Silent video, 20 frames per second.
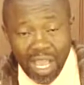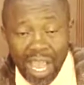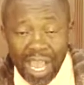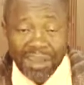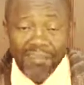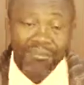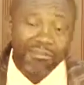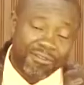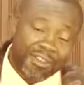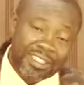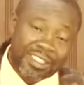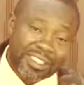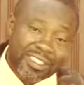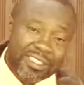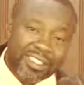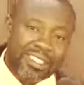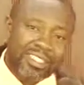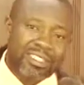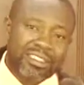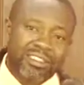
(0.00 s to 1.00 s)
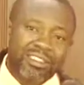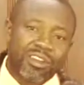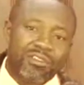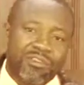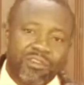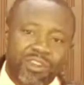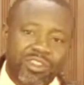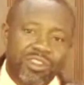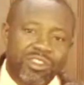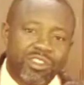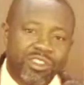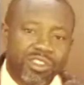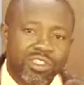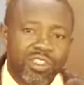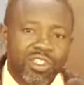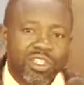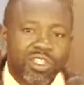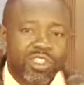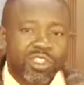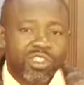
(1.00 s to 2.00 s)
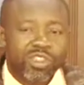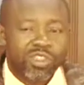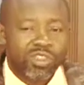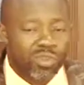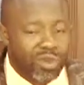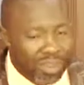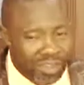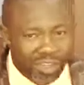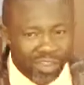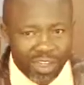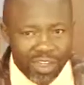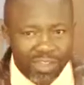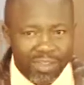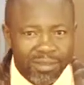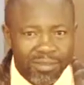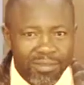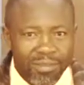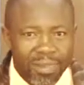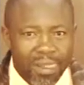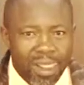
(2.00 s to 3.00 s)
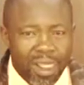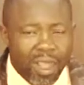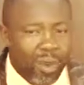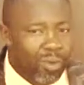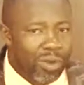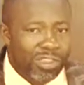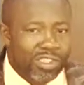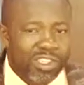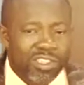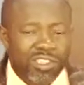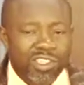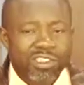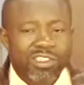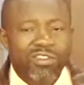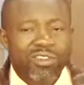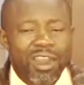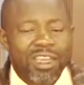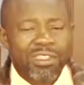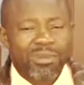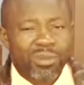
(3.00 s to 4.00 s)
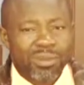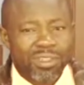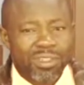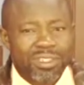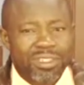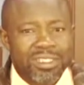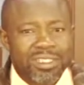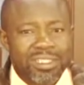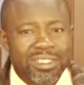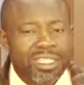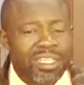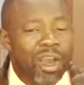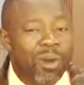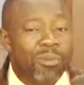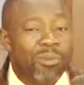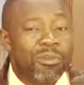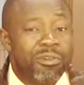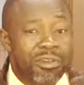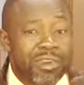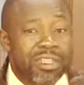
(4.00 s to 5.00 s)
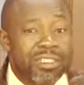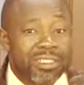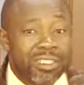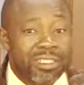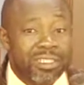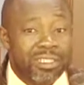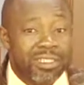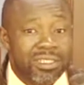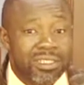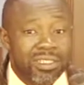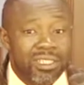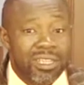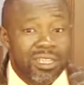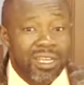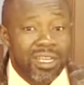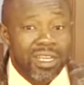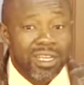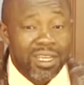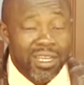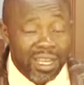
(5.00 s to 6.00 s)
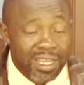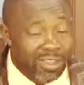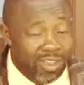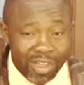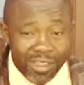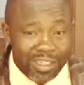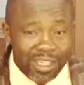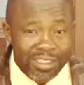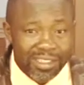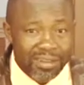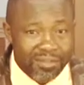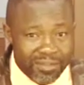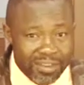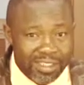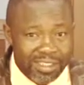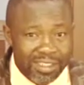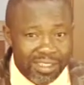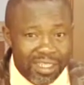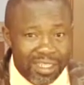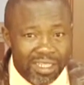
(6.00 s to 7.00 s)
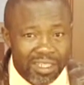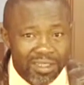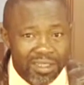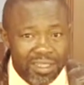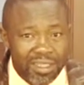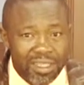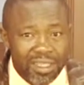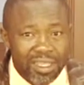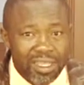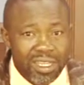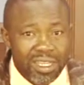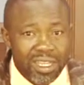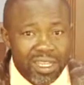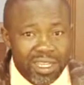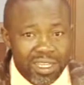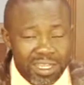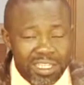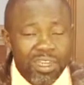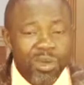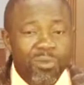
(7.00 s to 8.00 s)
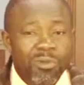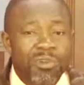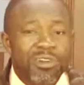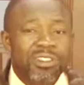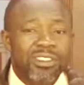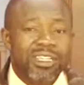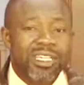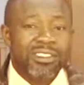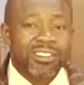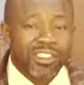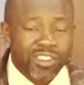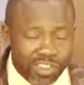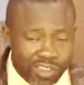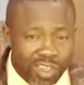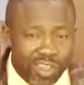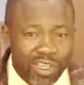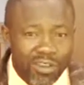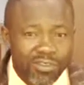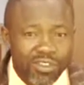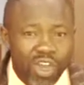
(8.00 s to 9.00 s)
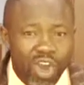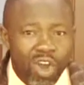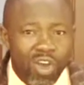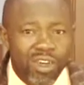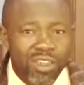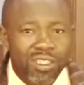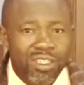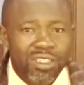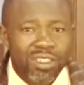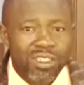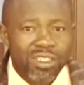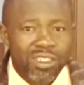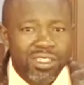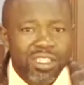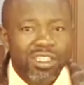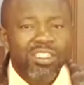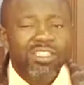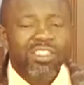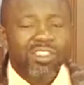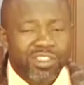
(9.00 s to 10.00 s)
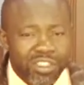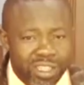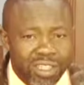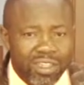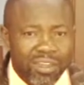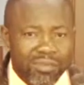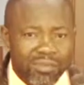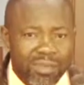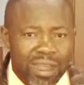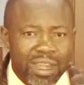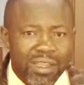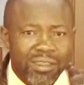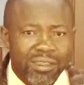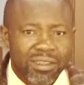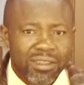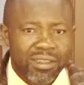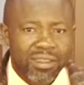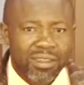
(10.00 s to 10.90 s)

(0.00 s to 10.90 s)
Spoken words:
A visitor is different to a son. When Jesus Christ was on earth, he operated not as a visitor. He operated as the Son of God, the Son of Man,